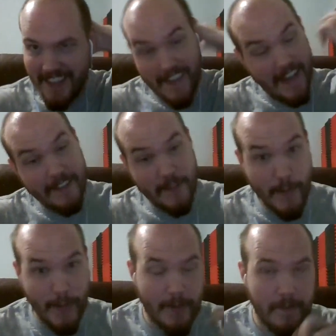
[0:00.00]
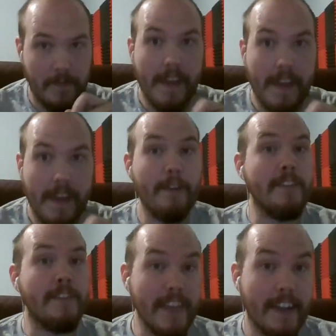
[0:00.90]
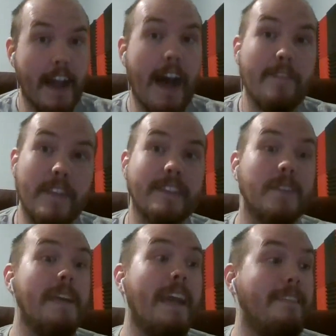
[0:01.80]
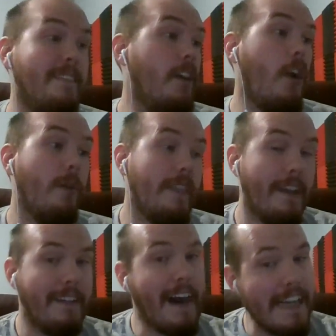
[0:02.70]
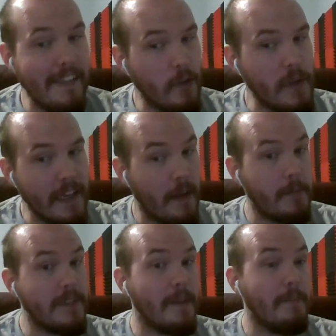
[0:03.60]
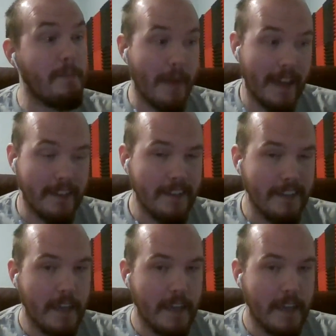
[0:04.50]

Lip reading: That's true. Now here's the thing. Obviously, we can still go with that. I think we can come up with something better,